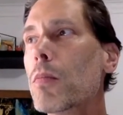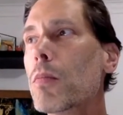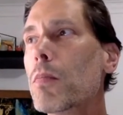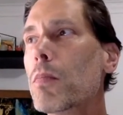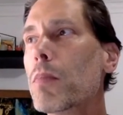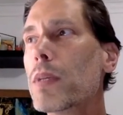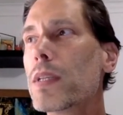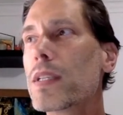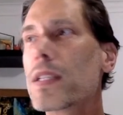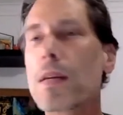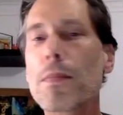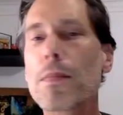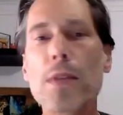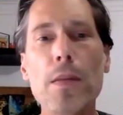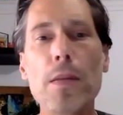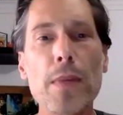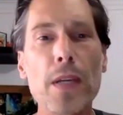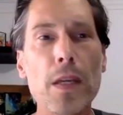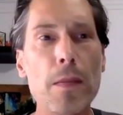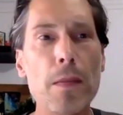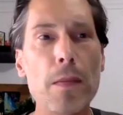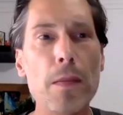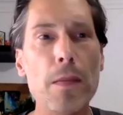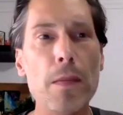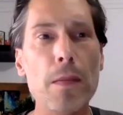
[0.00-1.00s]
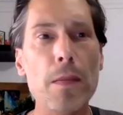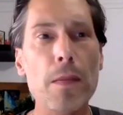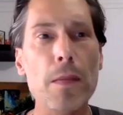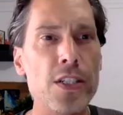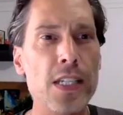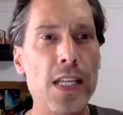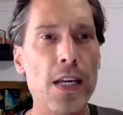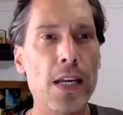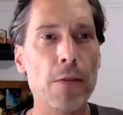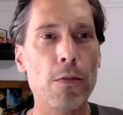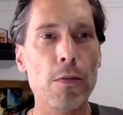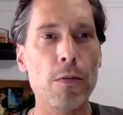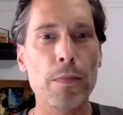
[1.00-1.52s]
But some of the McMansions
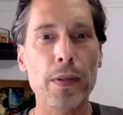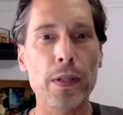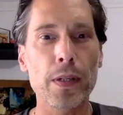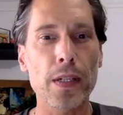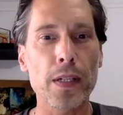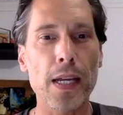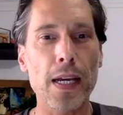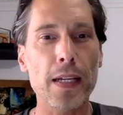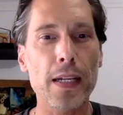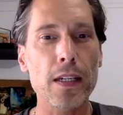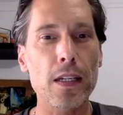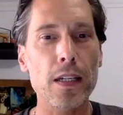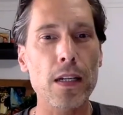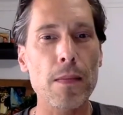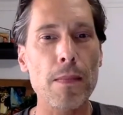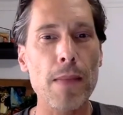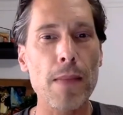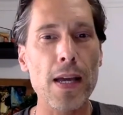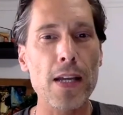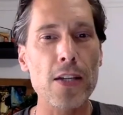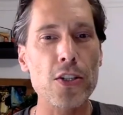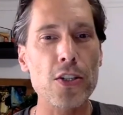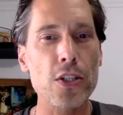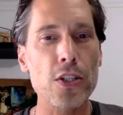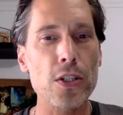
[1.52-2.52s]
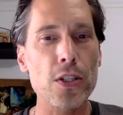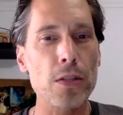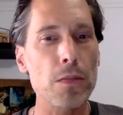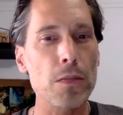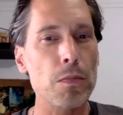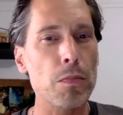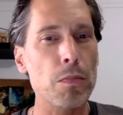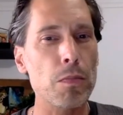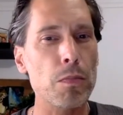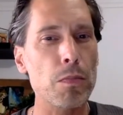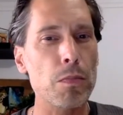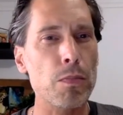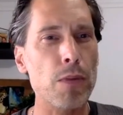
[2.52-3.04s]
that were built, I could
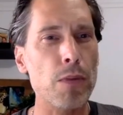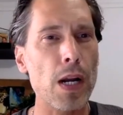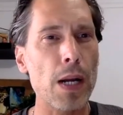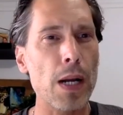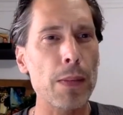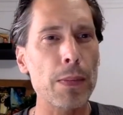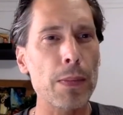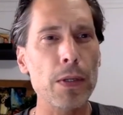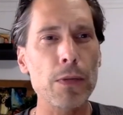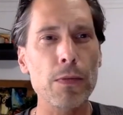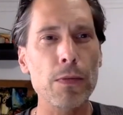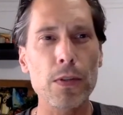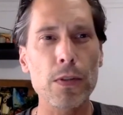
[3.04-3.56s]
imagine probably would